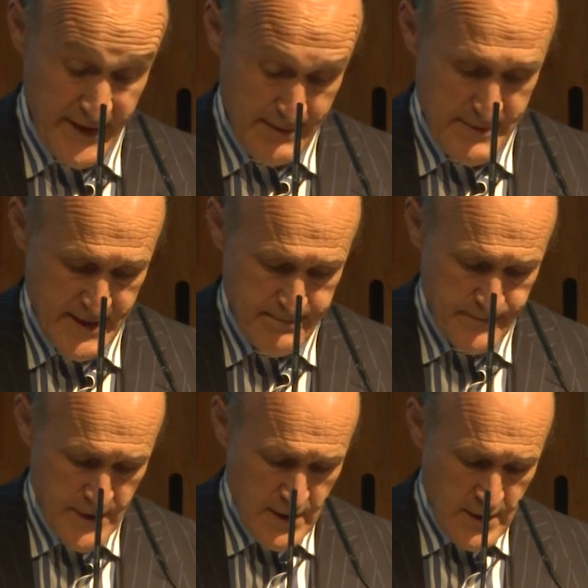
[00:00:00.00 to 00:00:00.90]
that MA.
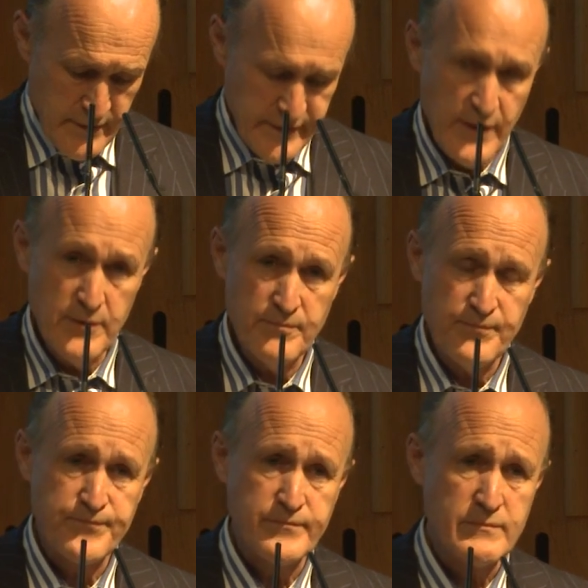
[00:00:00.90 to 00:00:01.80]
So
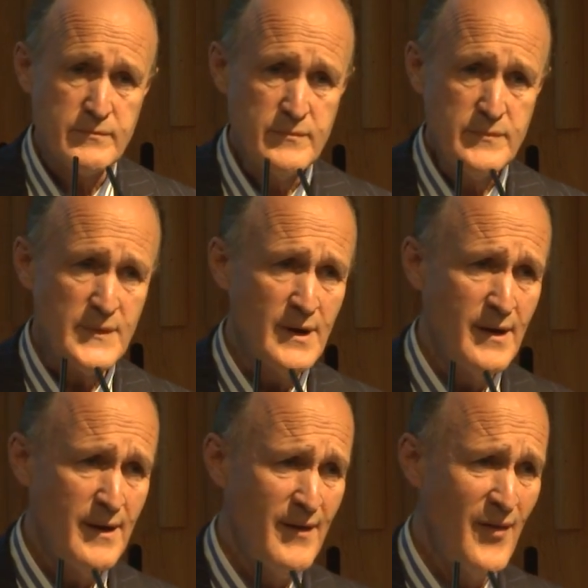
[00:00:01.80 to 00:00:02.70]

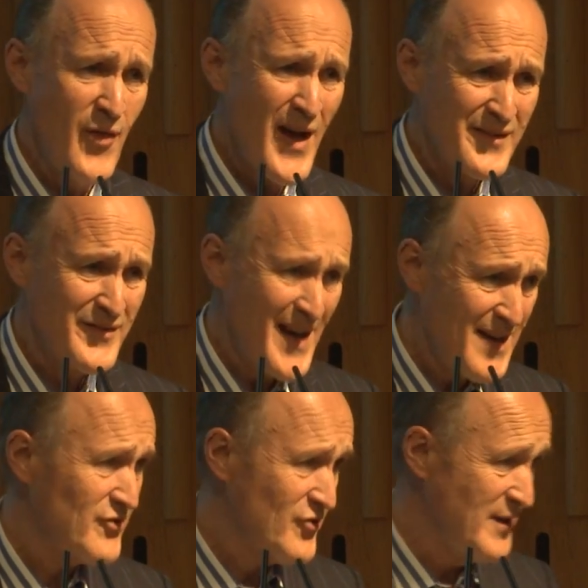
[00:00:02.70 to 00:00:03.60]
that
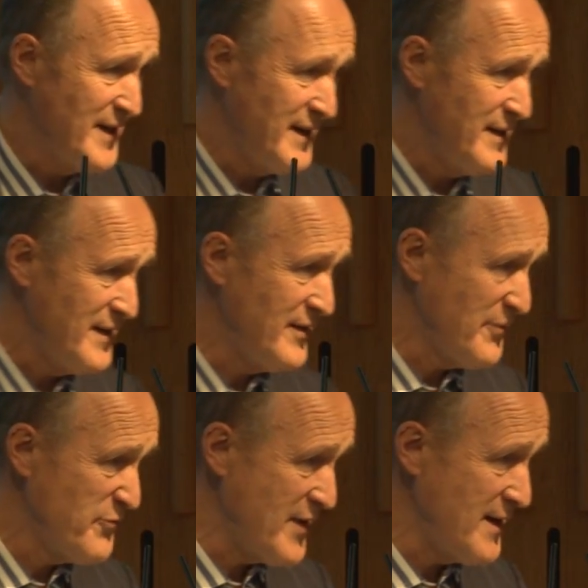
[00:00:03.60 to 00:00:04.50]
actually is
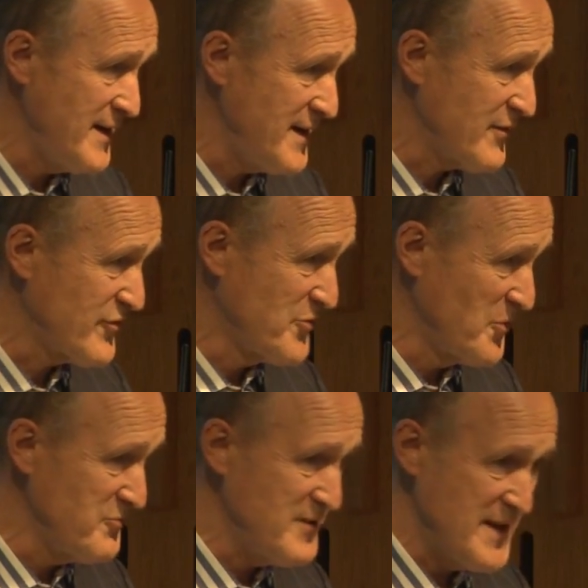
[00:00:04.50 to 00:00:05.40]
a fairly
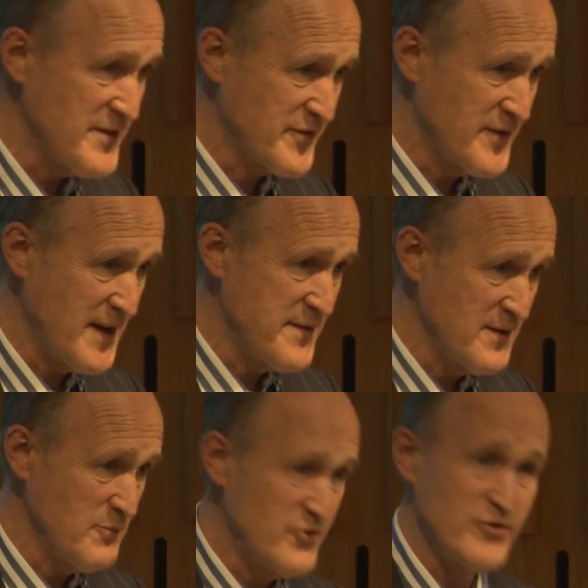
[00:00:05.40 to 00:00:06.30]
extraordinary list, and I
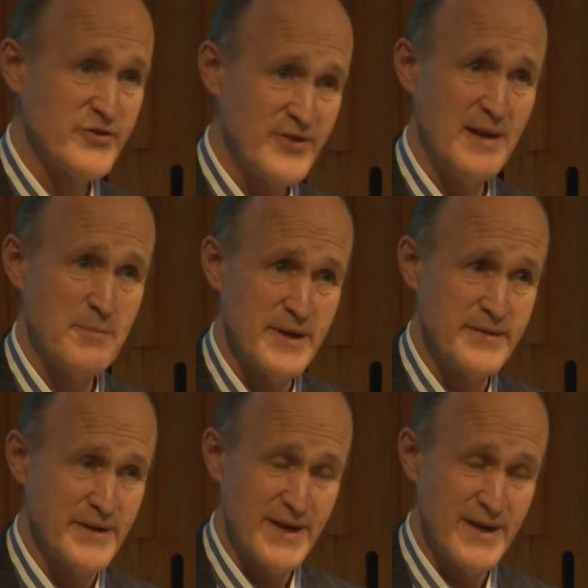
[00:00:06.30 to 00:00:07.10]
think we should celebrate it.